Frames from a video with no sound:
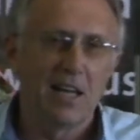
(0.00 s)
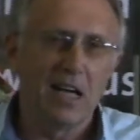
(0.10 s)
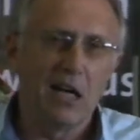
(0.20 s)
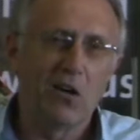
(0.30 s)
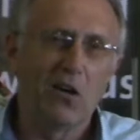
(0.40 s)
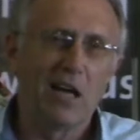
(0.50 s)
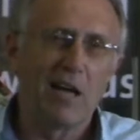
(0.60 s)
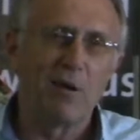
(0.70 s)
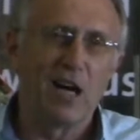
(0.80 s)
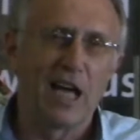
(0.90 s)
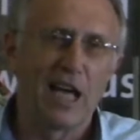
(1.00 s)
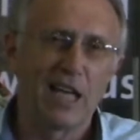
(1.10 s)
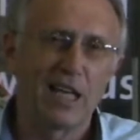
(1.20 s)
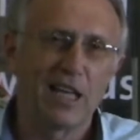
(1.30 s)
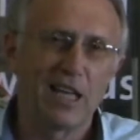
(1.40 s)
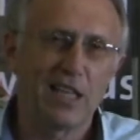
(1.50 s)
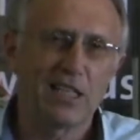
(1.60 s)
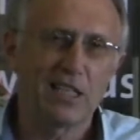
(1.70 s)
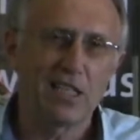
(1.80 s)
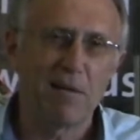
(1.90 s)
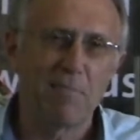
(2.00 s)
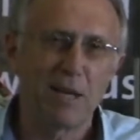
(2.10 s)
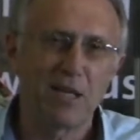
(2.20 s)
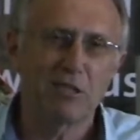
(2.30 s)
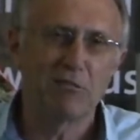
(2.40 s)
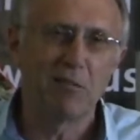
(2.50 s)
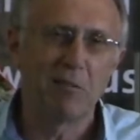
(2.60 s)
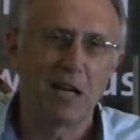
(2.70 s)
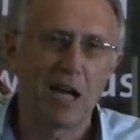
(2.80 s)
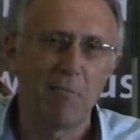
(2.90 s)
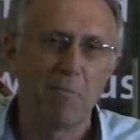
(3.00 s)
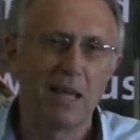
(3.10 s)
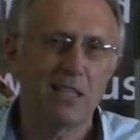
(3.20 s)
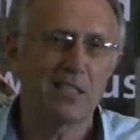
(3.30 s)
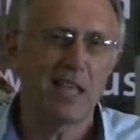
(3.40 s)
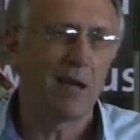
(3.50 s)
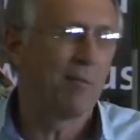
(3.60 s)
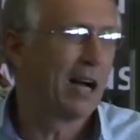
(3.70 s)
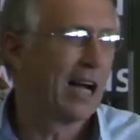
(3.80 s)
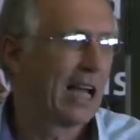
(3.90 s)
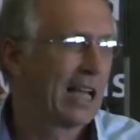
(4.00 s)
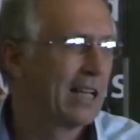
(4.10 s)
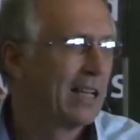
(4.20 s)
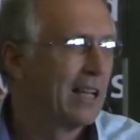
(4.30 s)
How good am I? This is the best woman. How blessed am I?